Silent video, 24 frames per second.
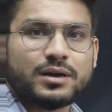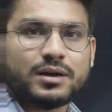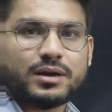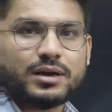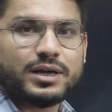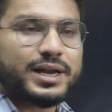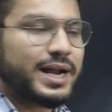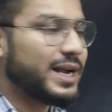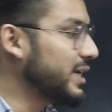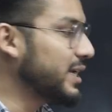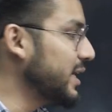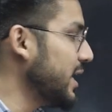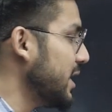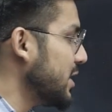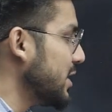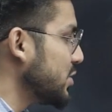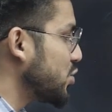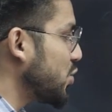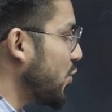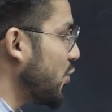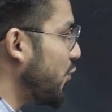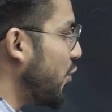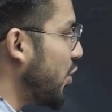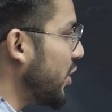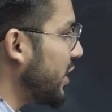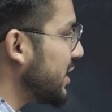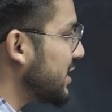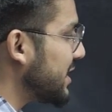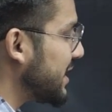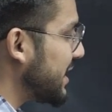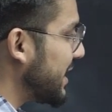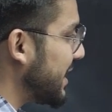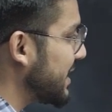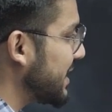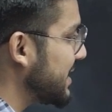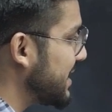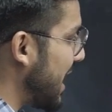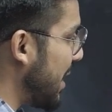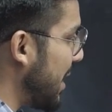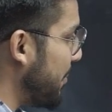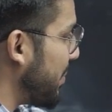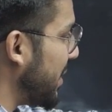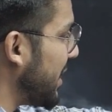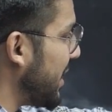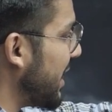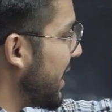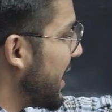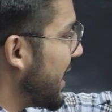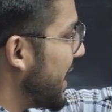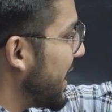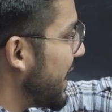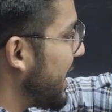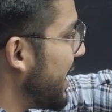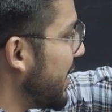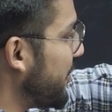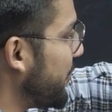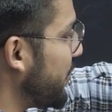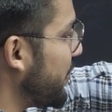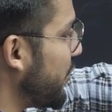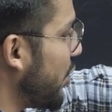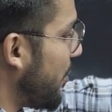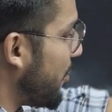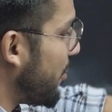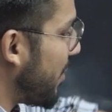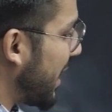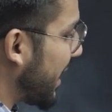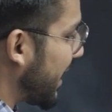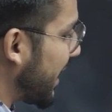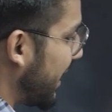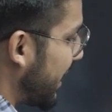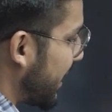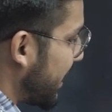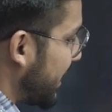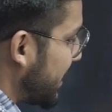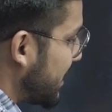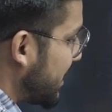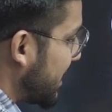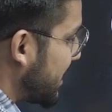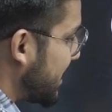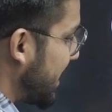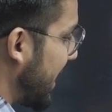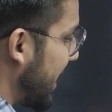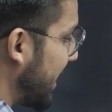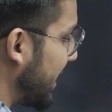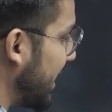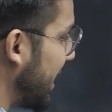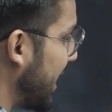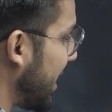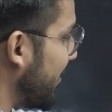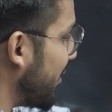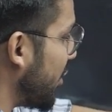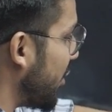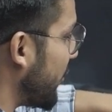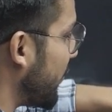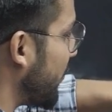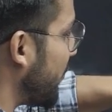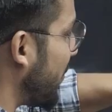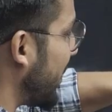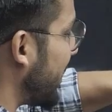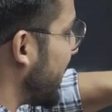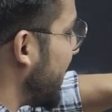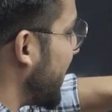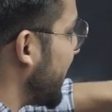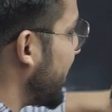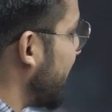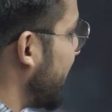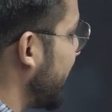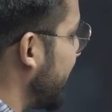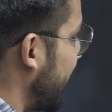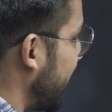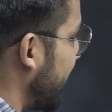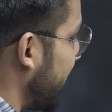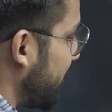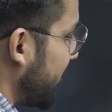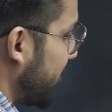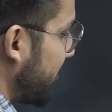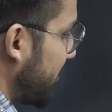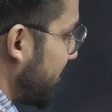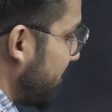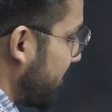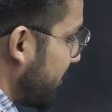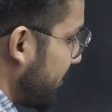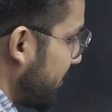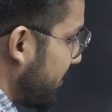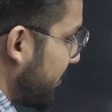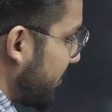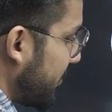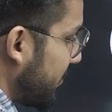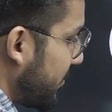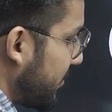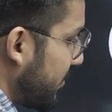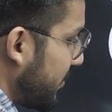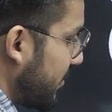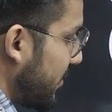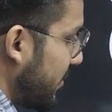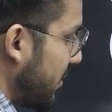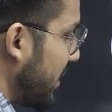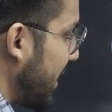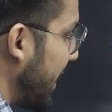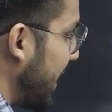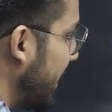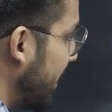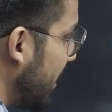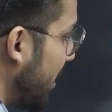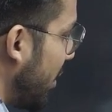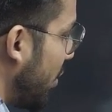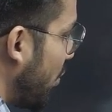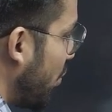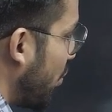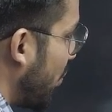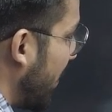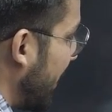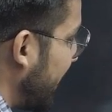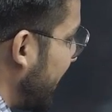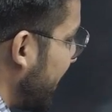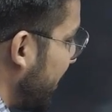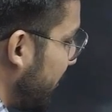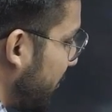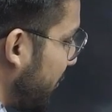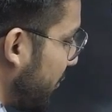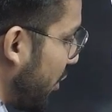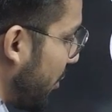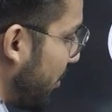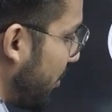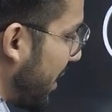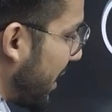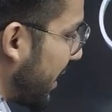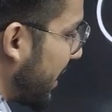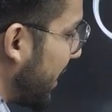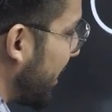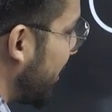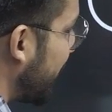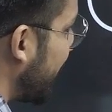right? So for example, if your market reaches at level of 110, right? What if your market